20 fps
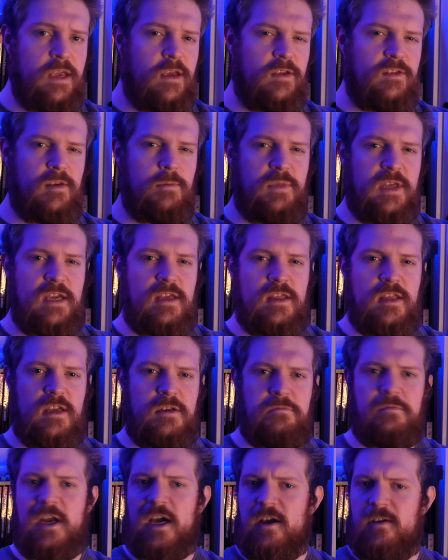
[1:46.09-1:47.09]
Something that
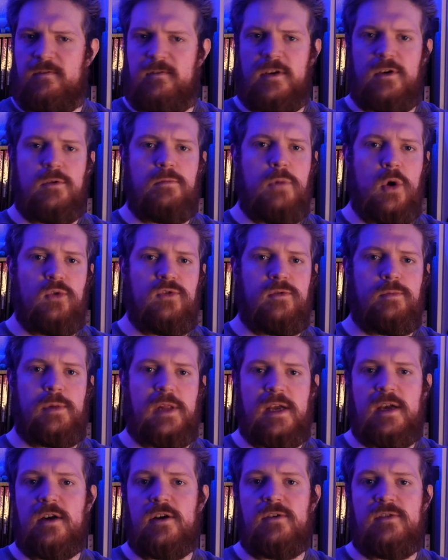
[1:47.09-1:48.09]
I feel most
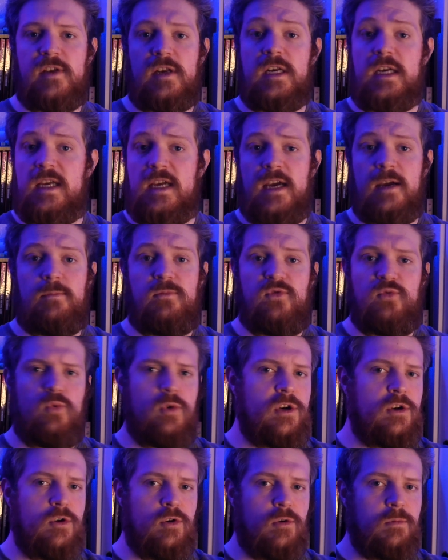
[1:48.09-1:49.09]
players and DMs
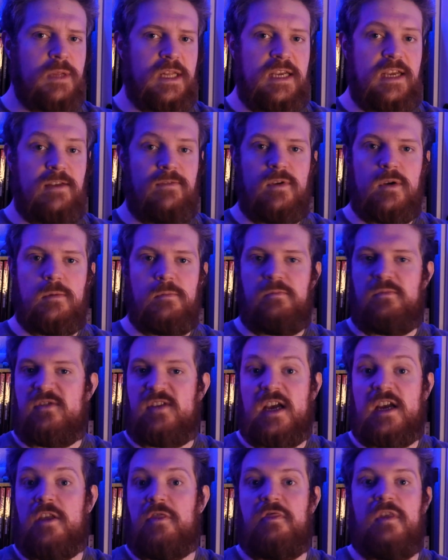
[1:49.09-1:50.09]
wouldn't normally give a
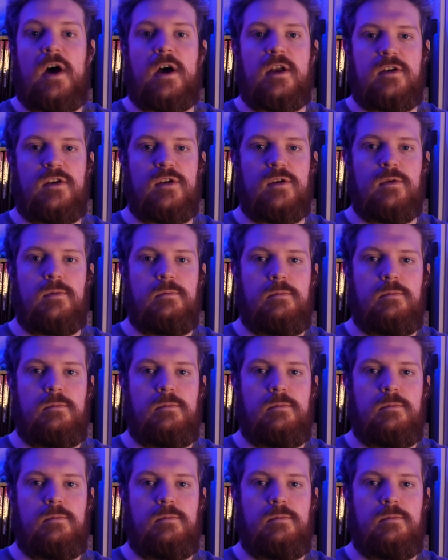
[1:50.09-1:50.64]
second thought to,